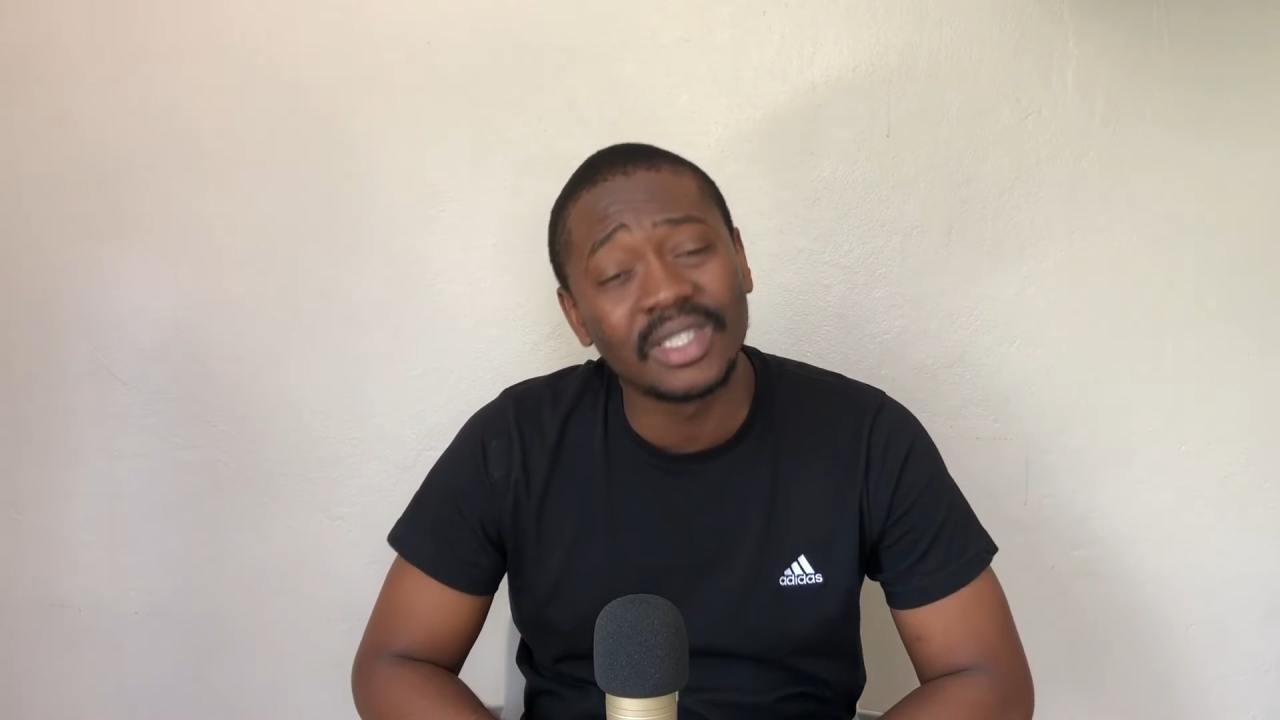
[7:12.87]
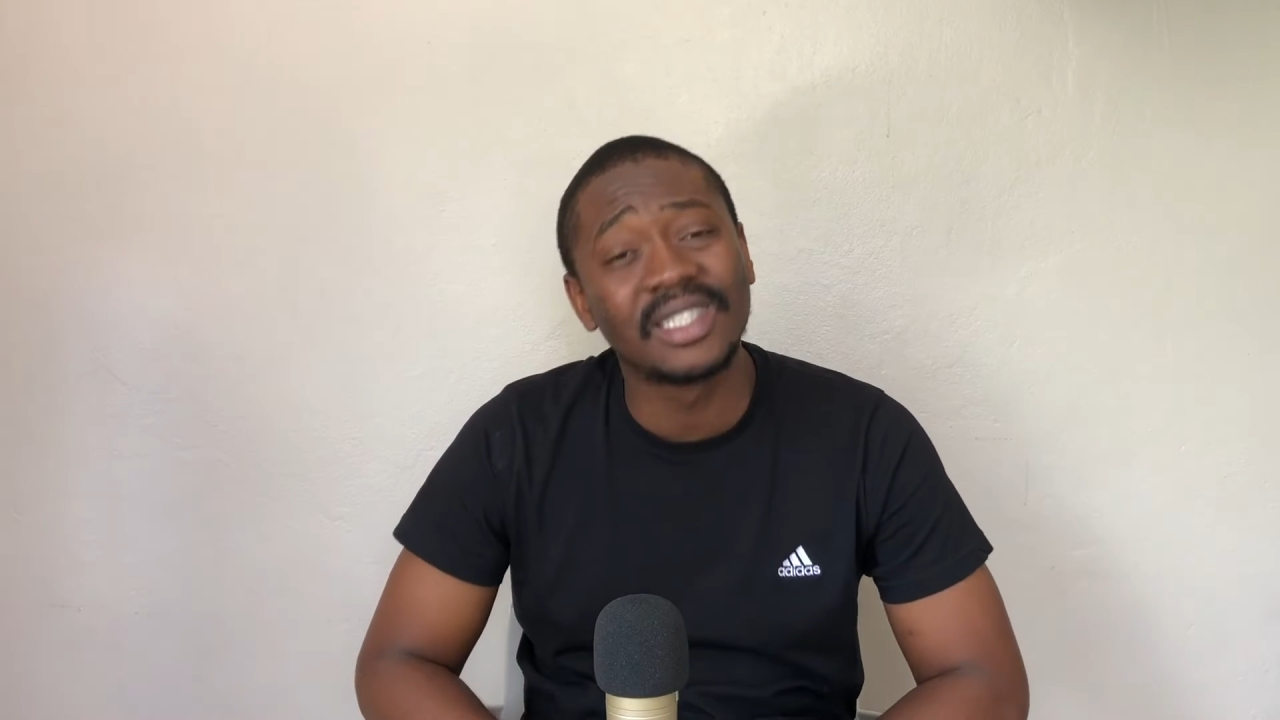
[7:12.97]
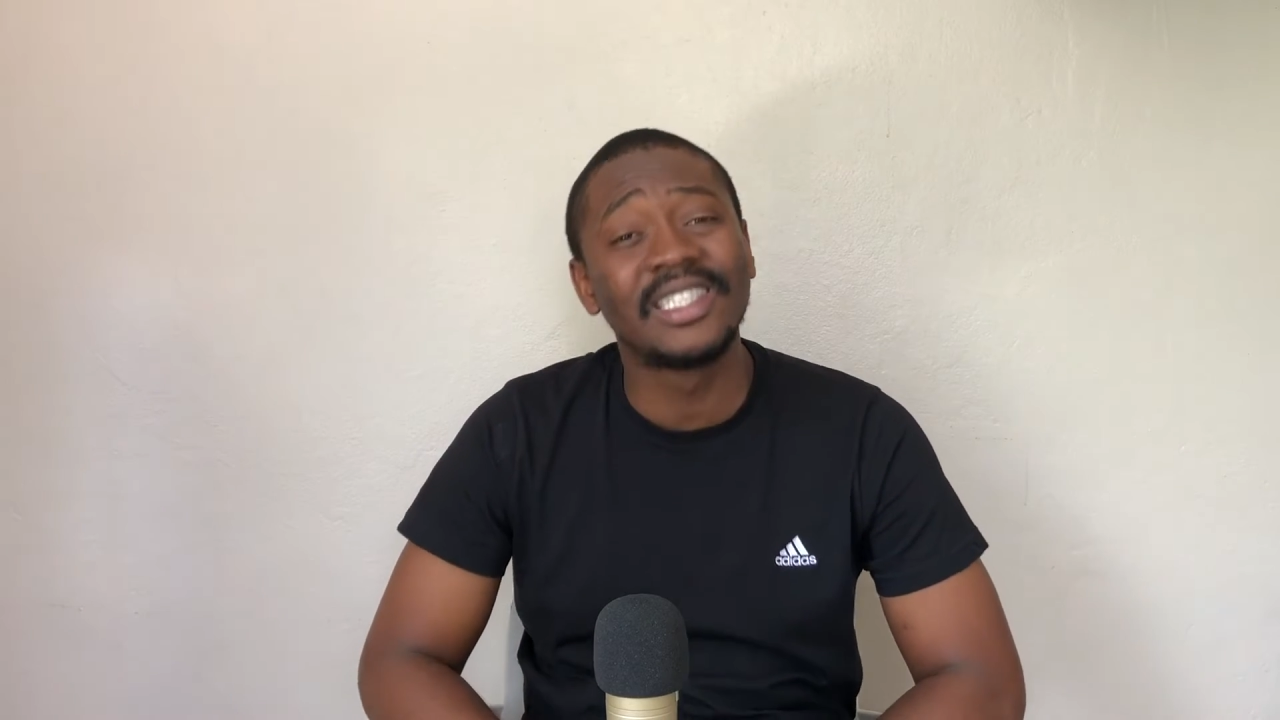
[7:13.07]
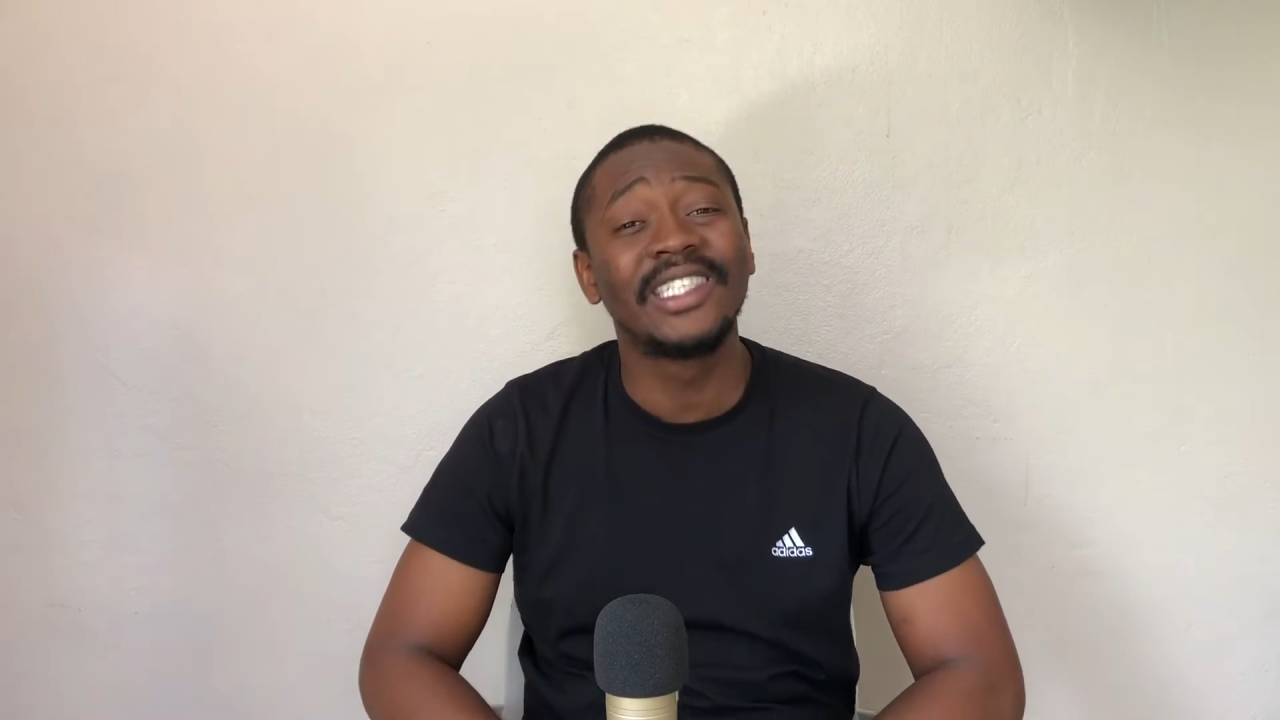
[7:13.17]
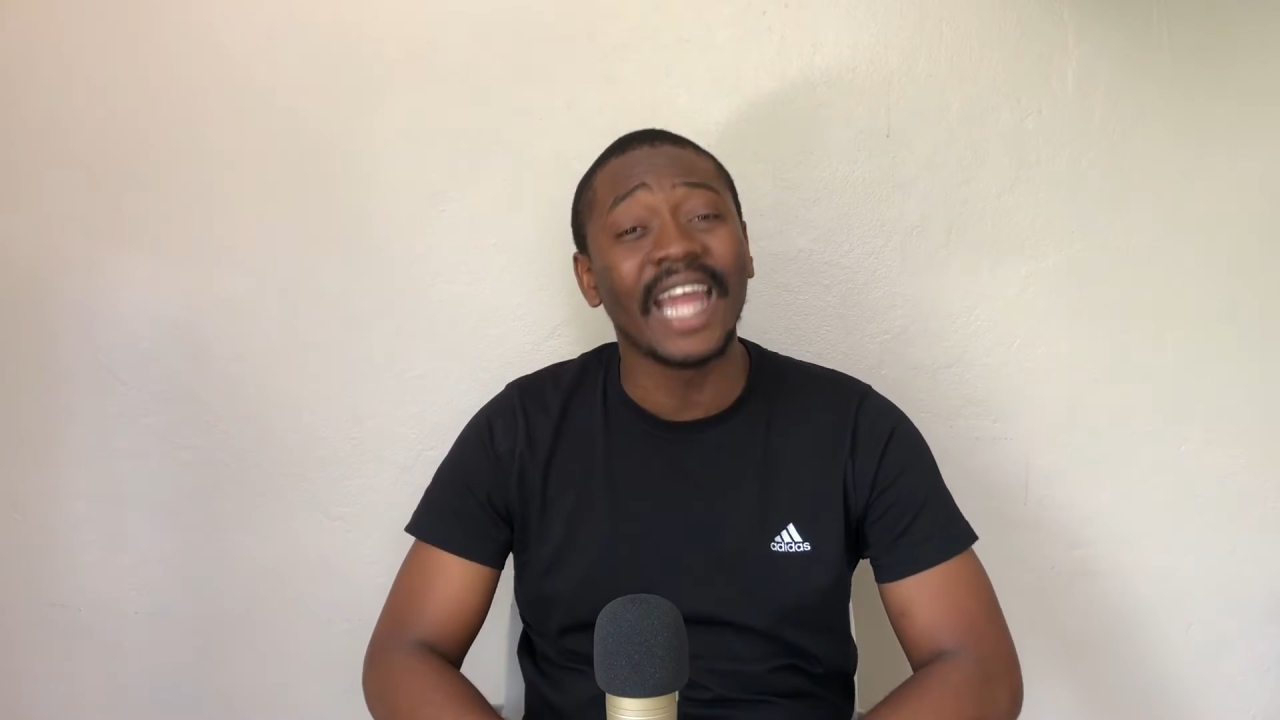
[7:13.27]

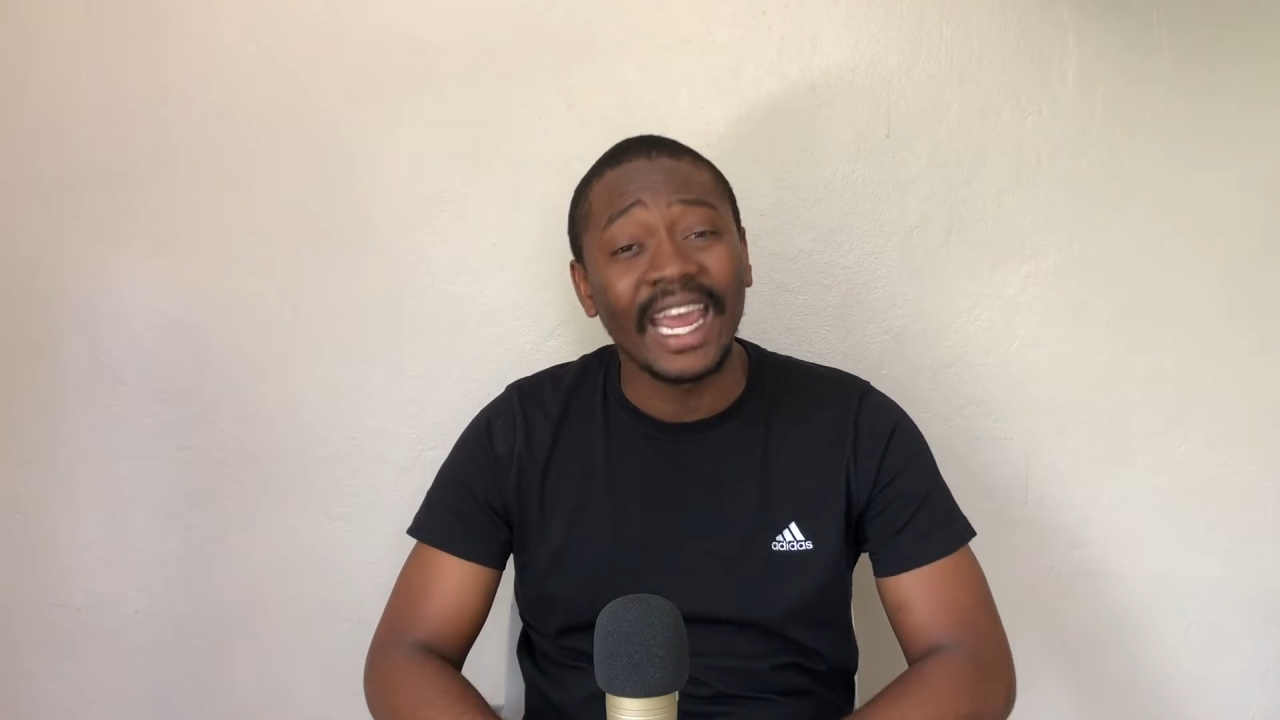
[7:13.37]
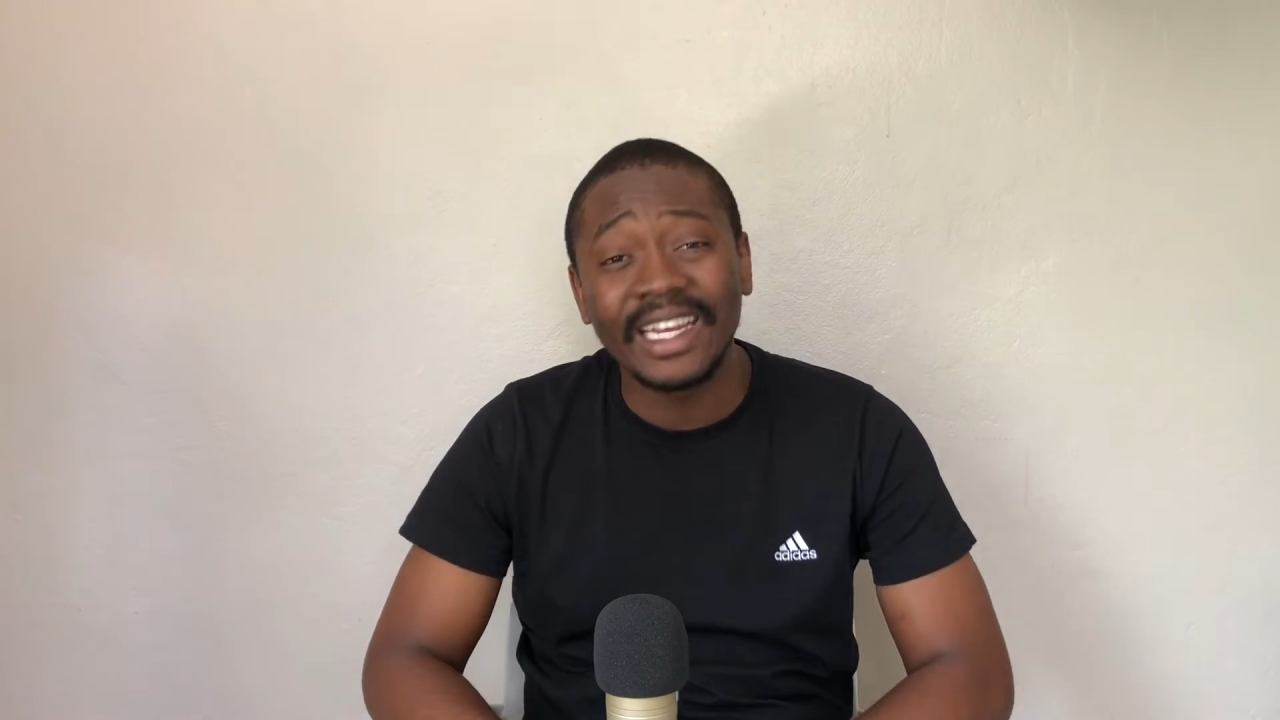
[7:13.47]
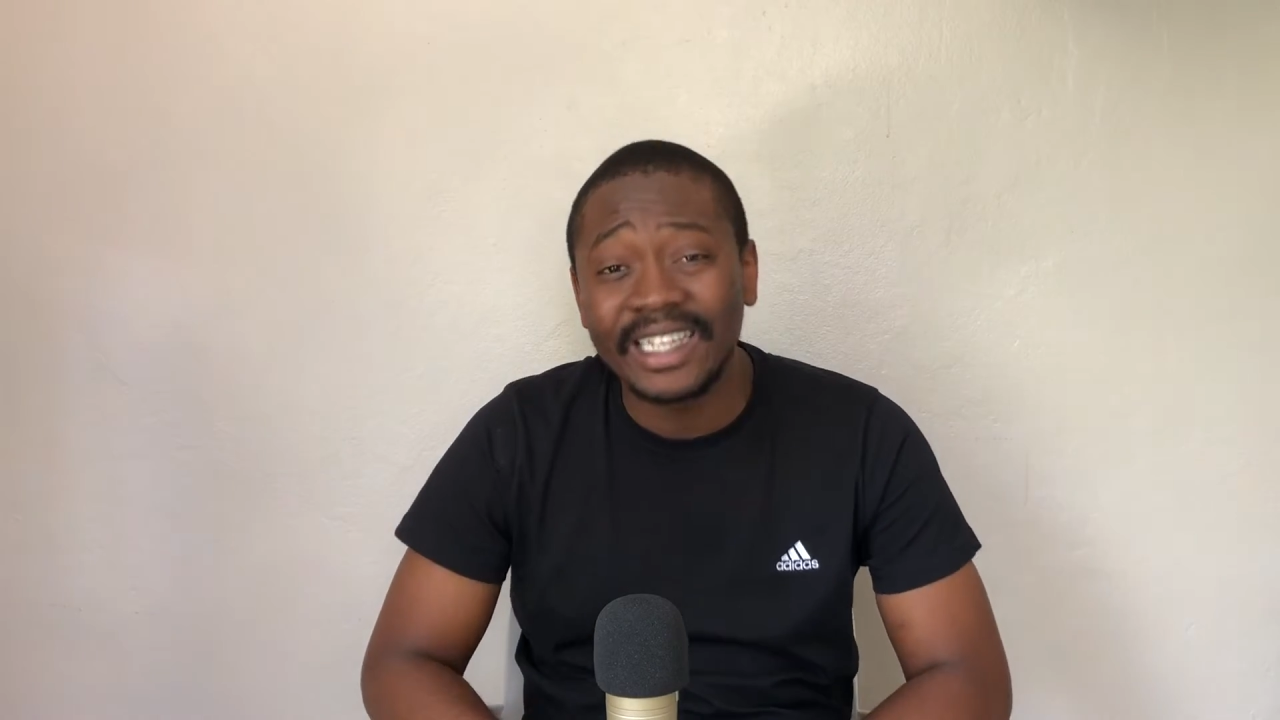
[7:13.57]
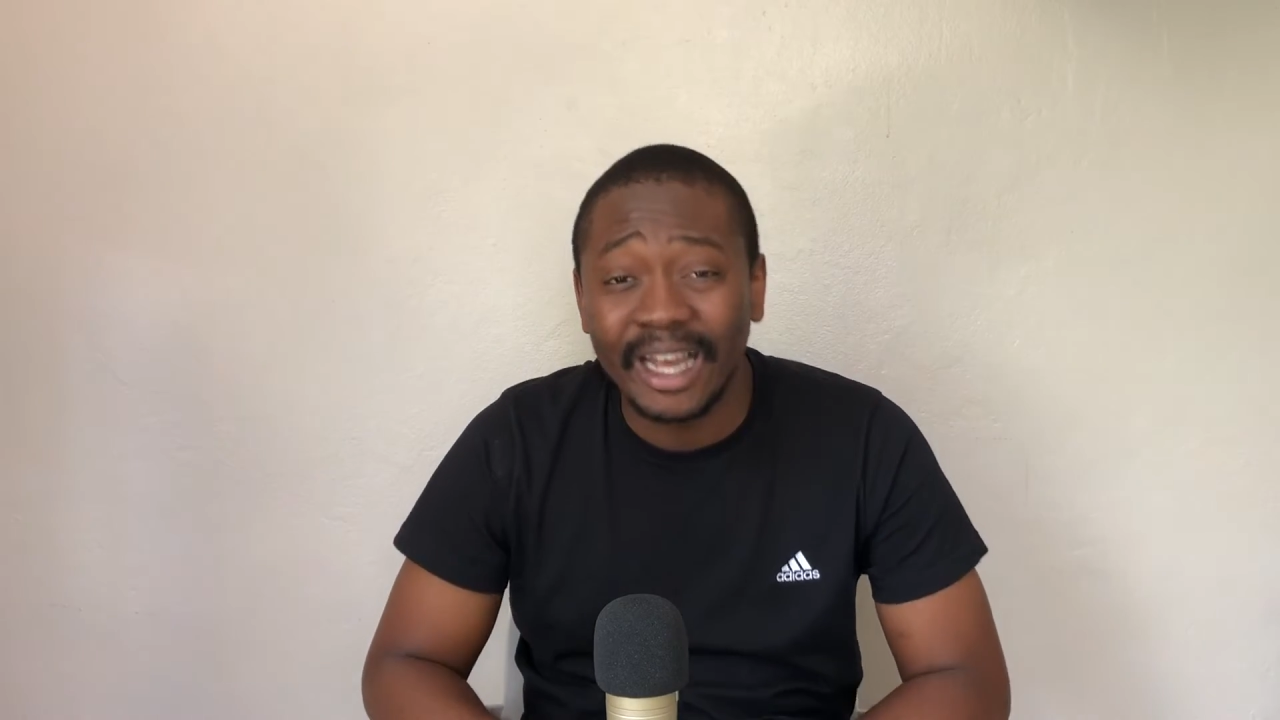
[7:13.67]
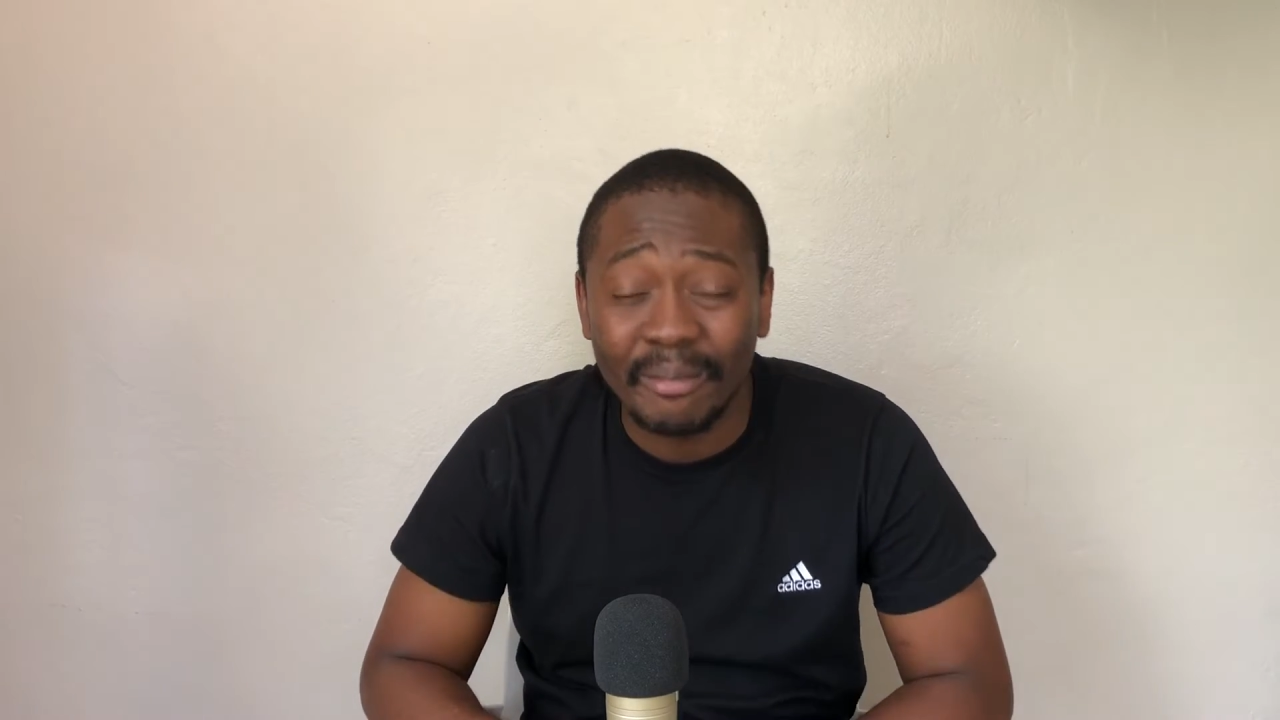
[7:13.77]

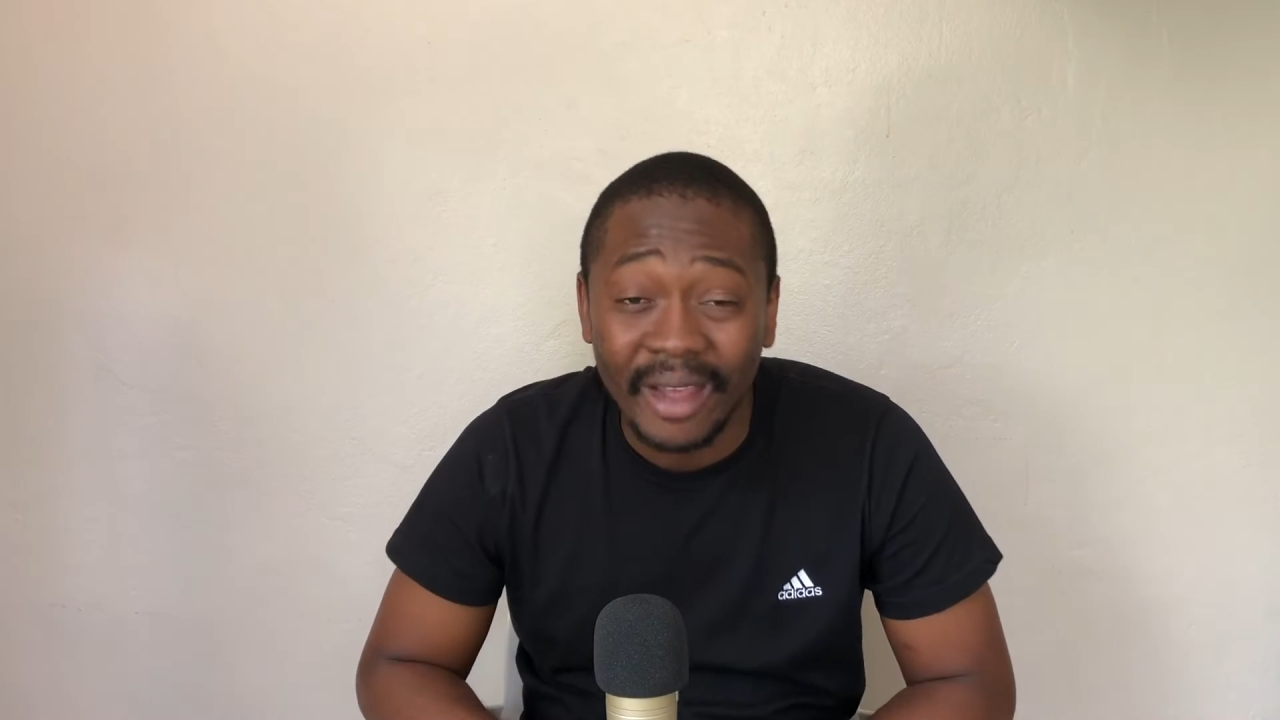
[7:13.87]
stadium,